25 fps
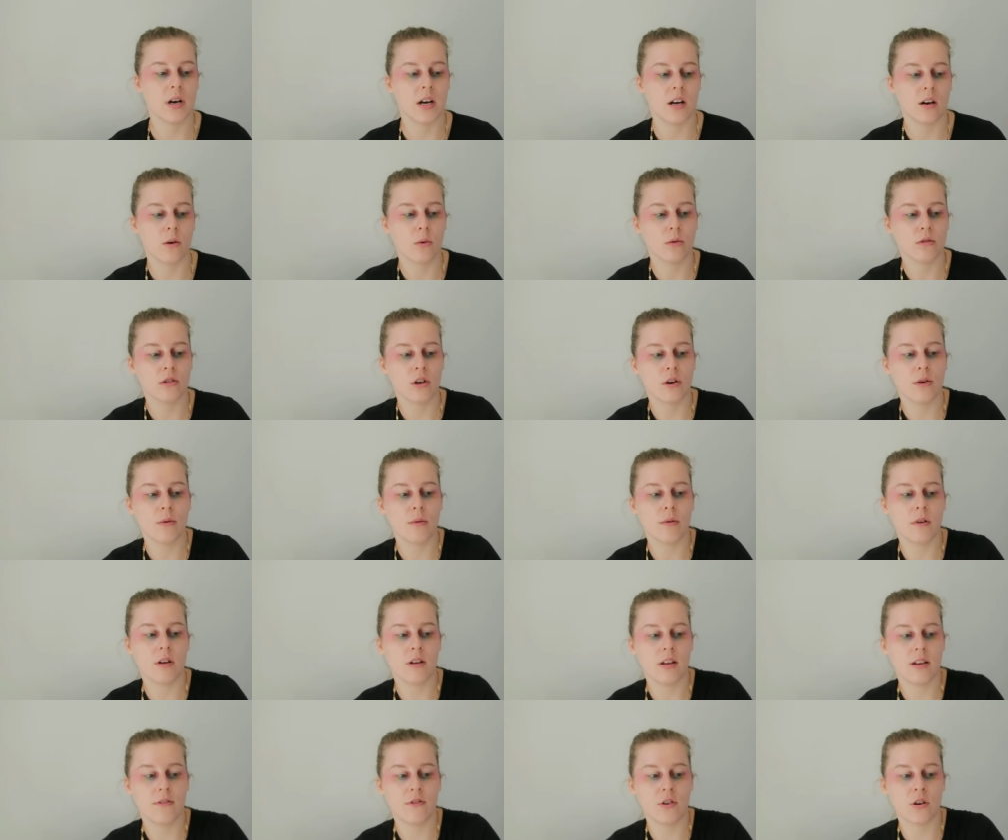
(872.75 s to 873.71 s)
But also
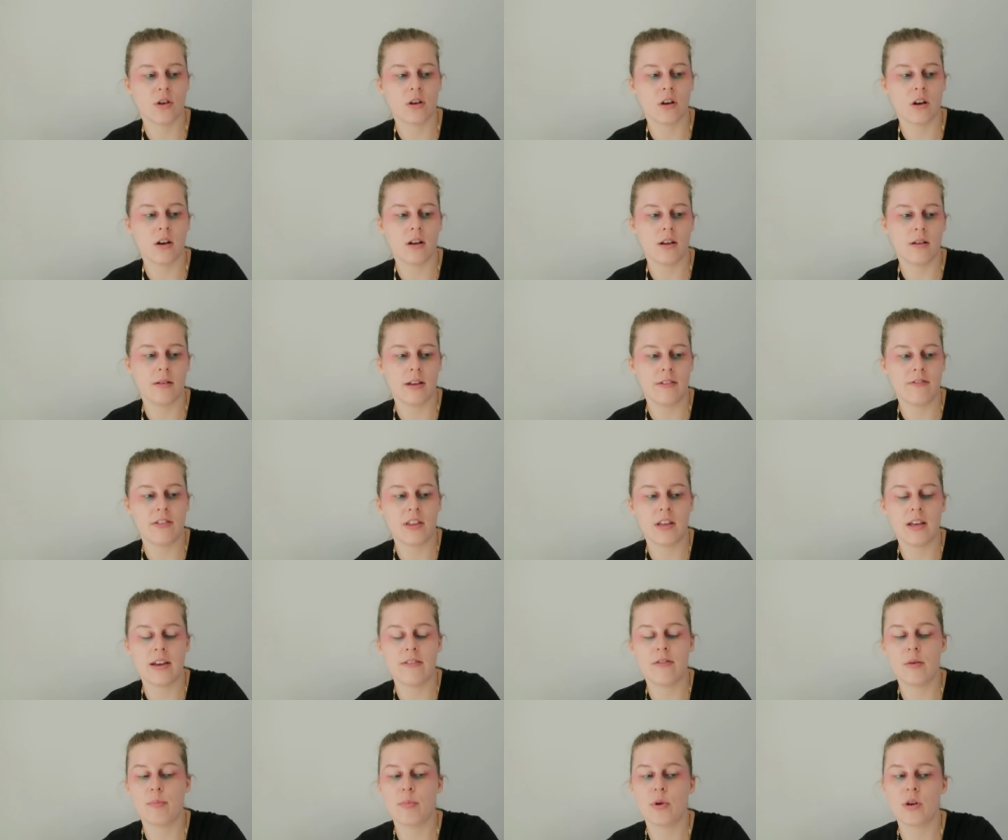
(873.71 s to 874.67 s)
if you're going to if
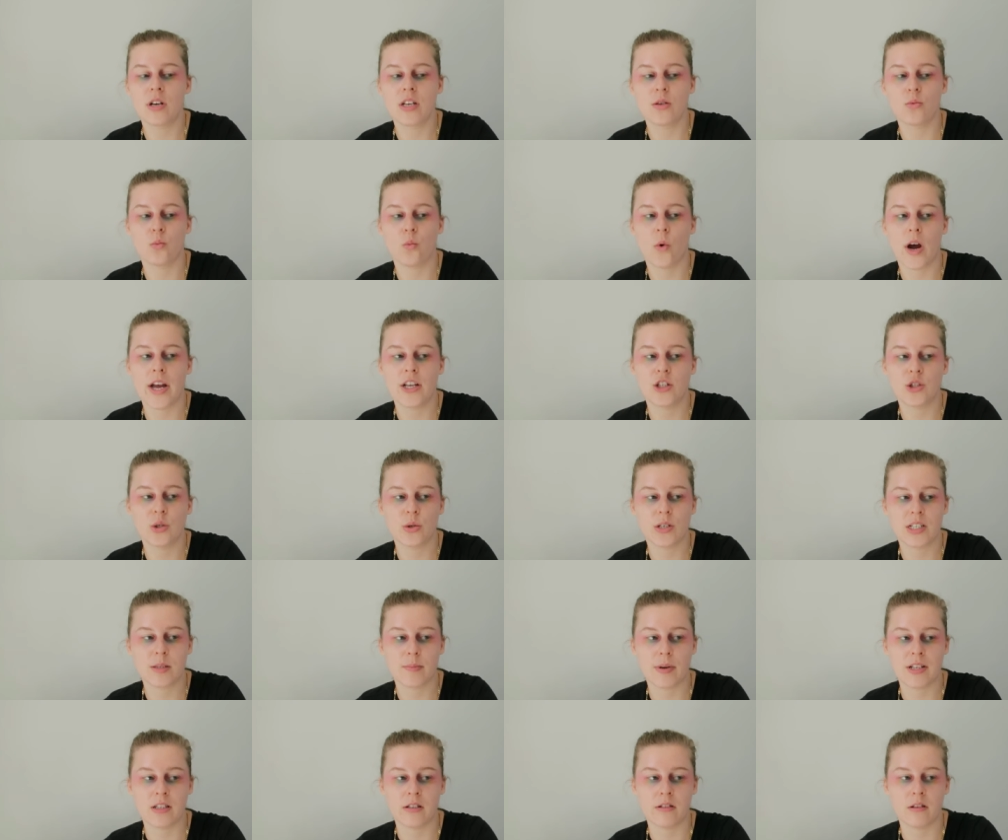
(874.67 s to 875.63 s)
if a book is way too
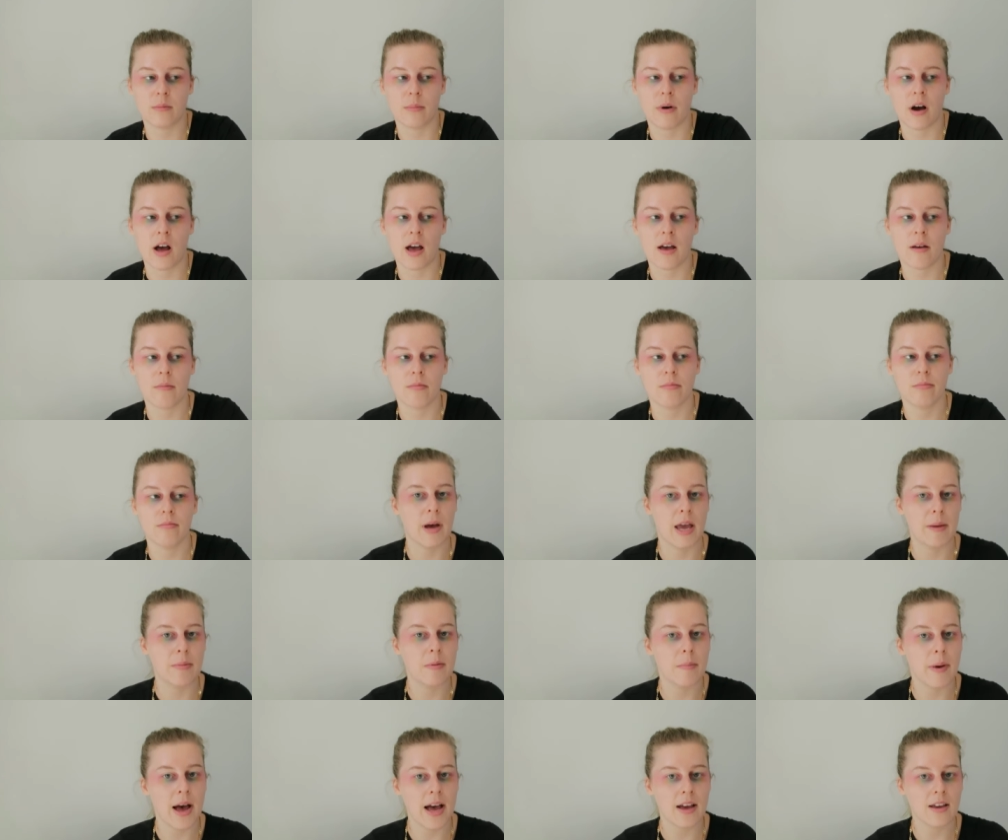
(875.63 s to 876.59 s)
expensive to buy
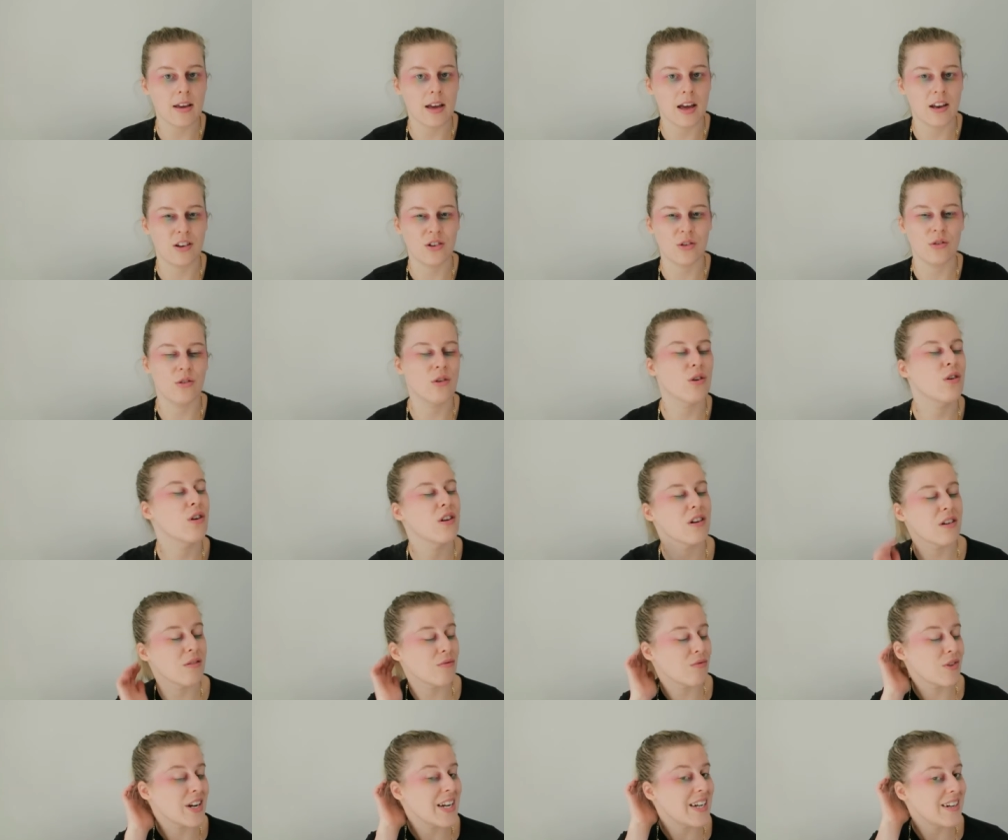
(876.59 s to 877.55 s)
paperback and you're not
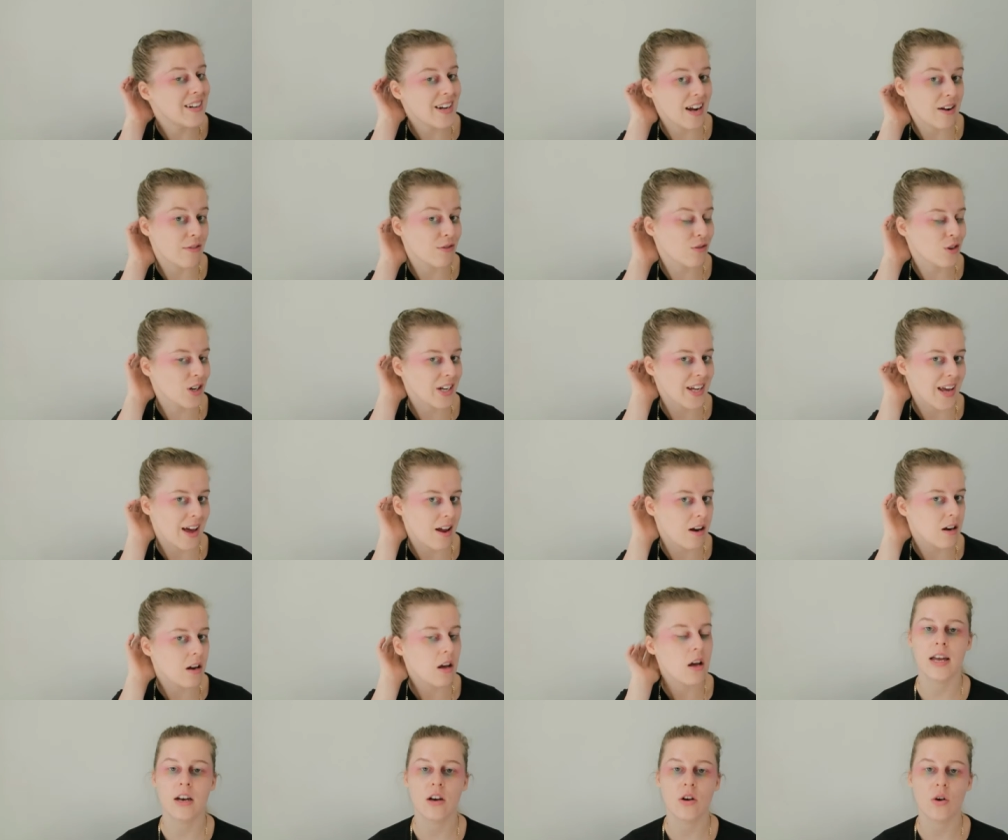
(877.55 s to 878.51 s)
going to read it ever
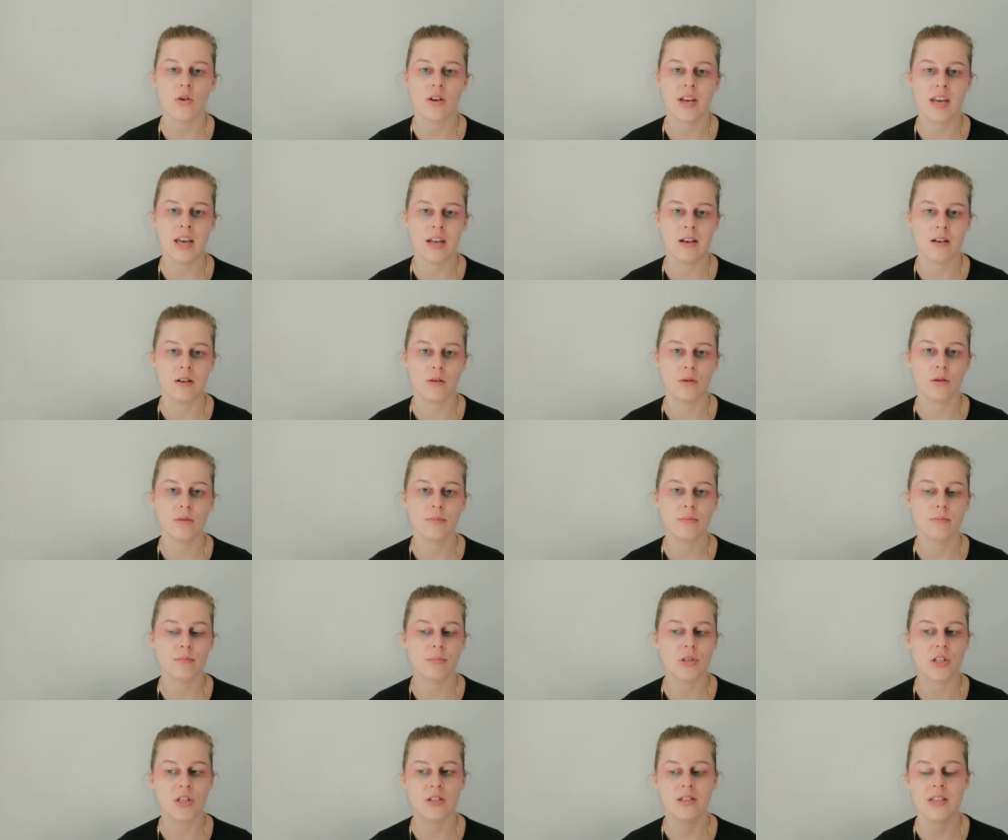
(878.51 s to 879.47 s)
again, get it on Kindle
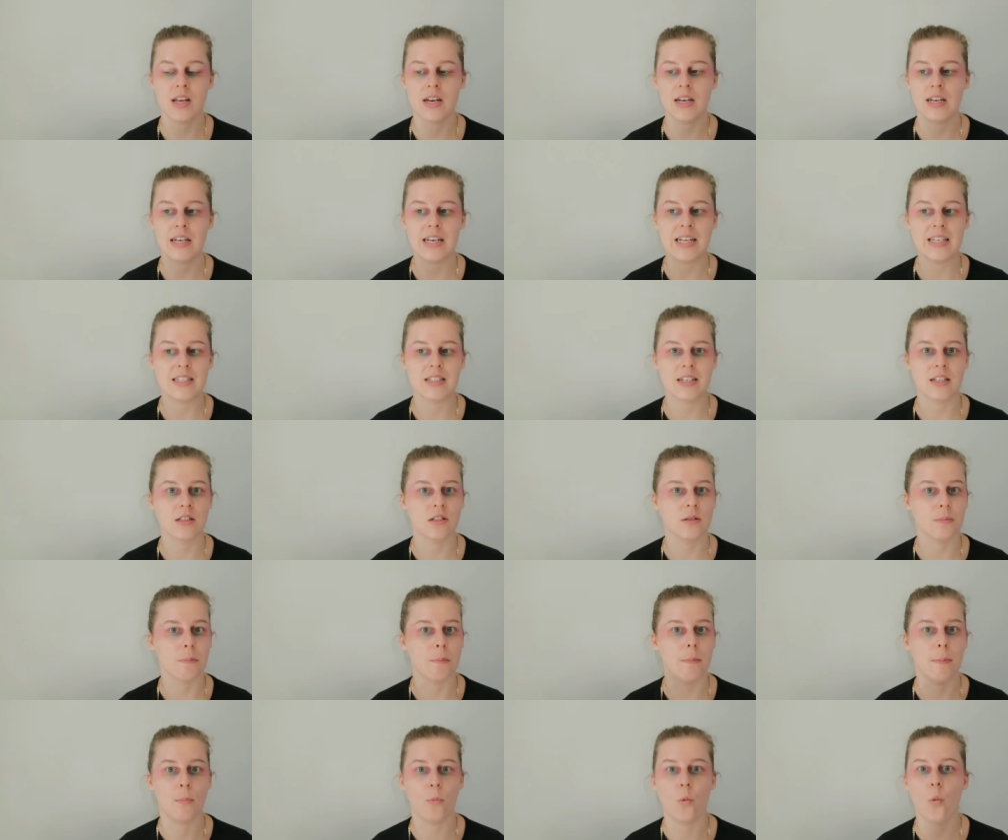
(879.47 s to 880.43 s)
because then at least
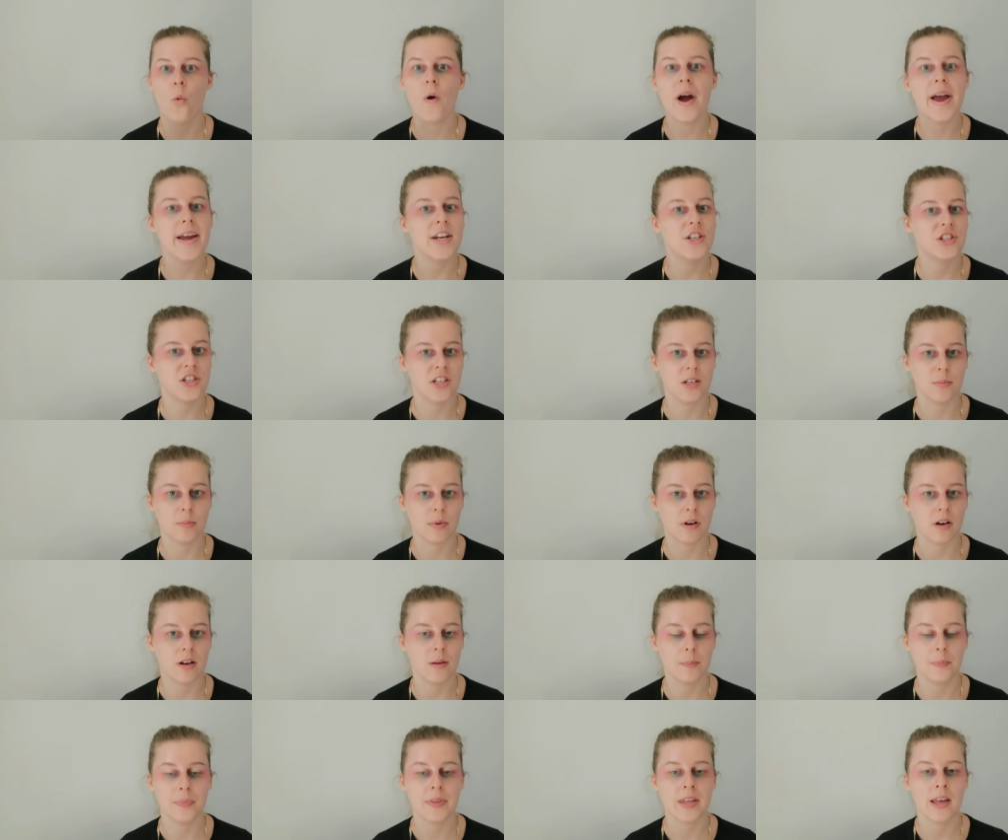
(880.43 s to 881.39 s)
it's way
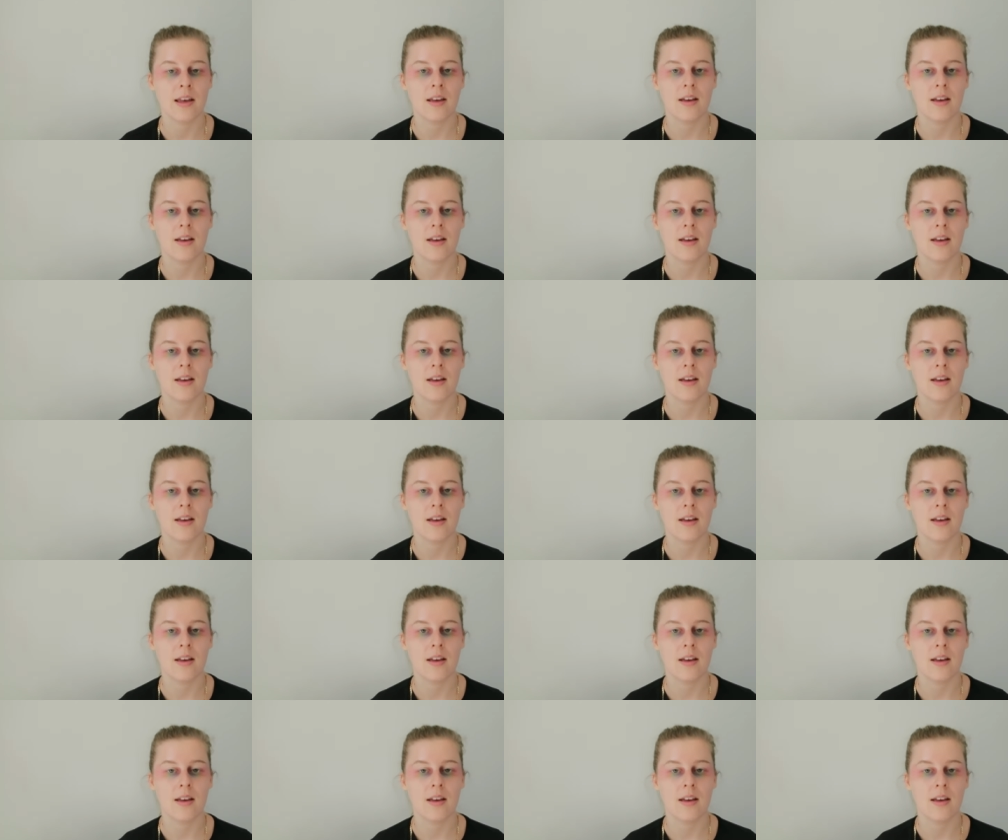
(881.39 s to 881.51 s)
cheaper.